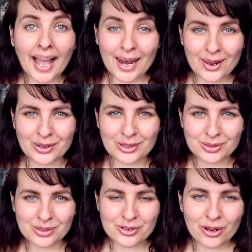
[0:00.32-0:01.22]
Hello,
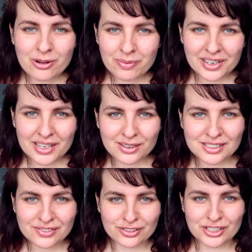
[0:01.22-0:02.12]
nobody
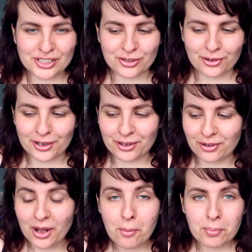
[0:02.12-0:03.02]
asked for a
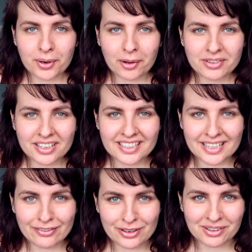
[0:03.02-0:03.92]
tutorial, but I'm gonna
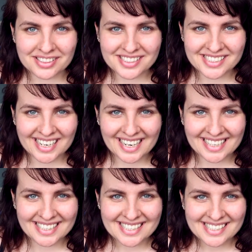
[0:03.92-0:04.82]
give you one
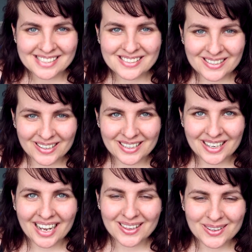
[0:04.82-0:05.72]
today. So,
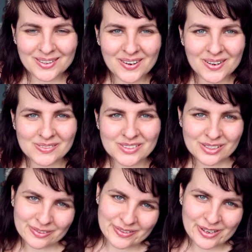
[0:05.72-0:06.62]
hello, welcome
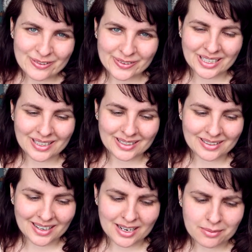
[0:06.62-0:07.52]
to a new
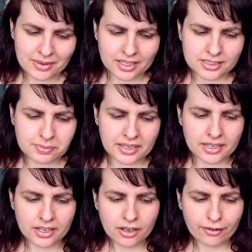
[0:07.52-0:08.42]
video. Um, it's
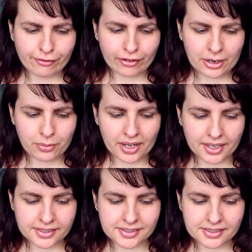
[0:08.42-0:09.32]
been three
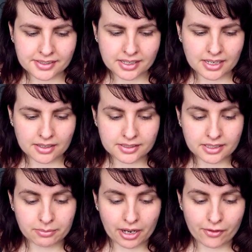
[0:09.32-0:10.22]
weeks since I last
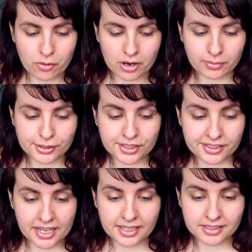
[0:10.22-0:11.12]
did my other one, which is
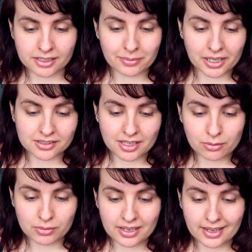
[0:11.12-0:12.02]
decent because I
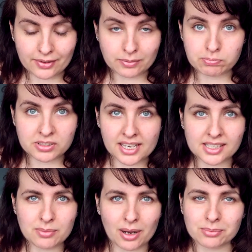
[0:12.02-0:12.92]
normally leave it
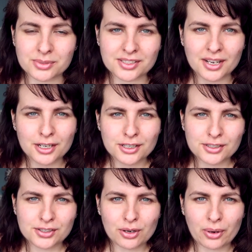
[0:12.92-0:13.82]
six months.
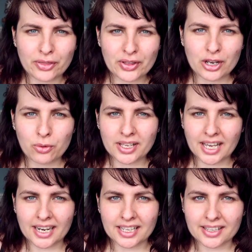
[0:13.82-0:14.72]
So I think we're
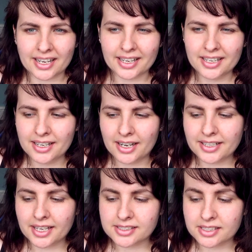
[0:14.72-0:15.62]
getting there. Uh,
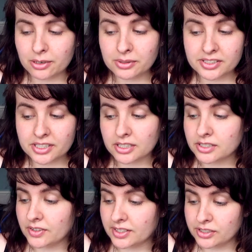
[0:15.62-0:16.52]
yeah, so no one did
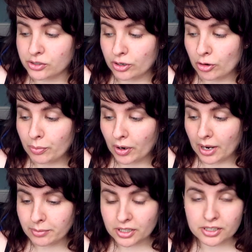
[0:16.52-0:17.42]
ask for this tutorial, but
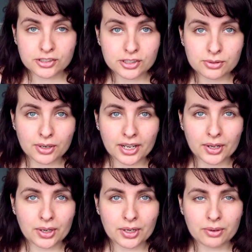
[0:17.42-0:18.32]
I'm gonna do
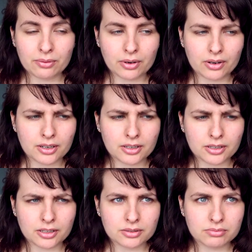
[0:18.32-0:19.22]
a
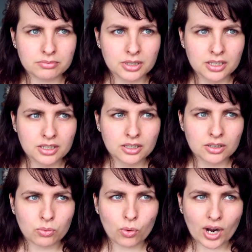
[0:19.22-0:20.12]
um,
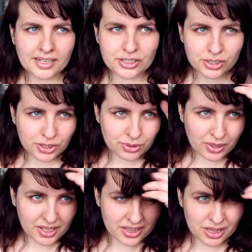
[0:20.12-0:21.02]
what I
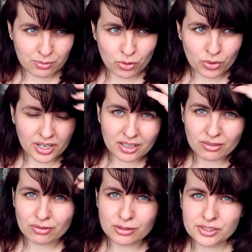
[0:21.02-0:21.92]
do in the
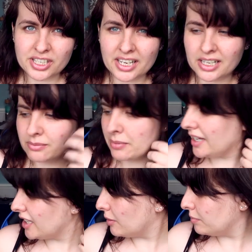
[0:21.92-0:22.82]
morning routine
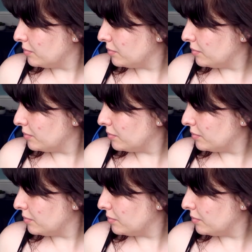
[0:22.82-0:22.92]
makeup